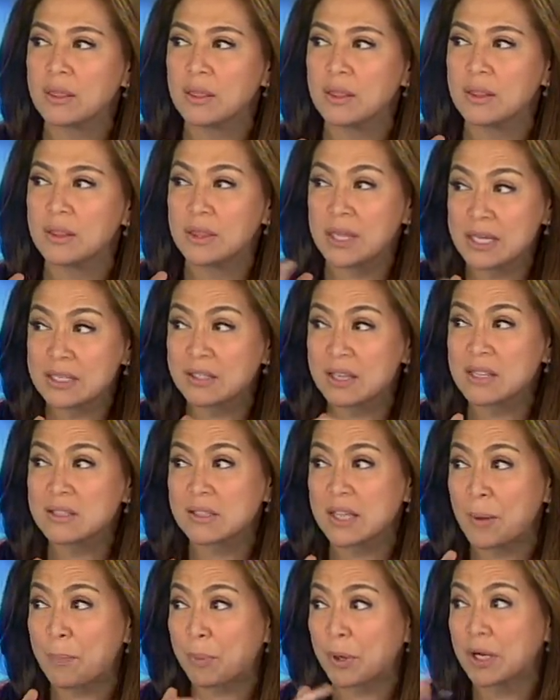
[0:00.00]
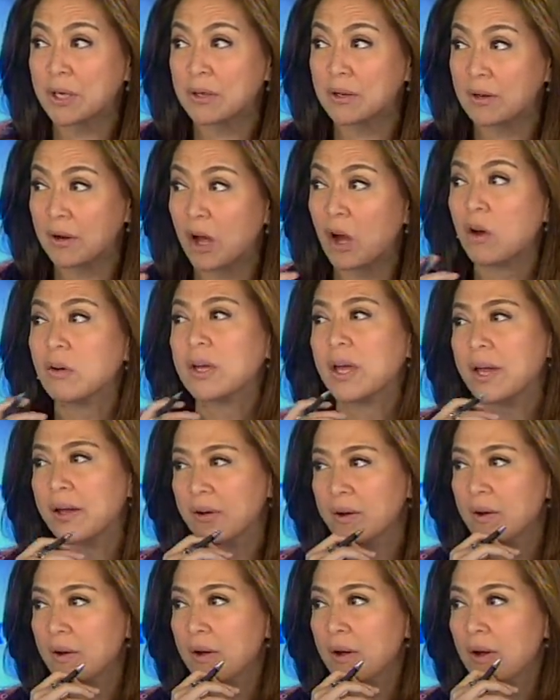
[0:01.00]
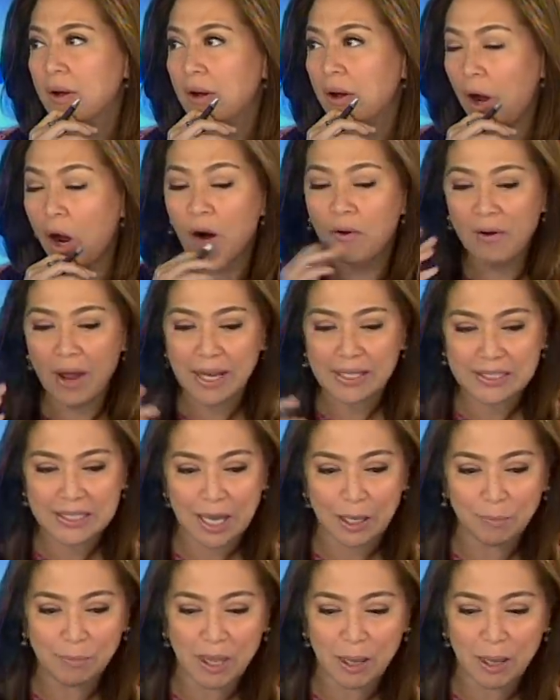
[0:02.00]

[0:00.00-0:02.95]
this oh, is separate? Oh, I told Noynoy okay. I was running. All right, tell yeah. me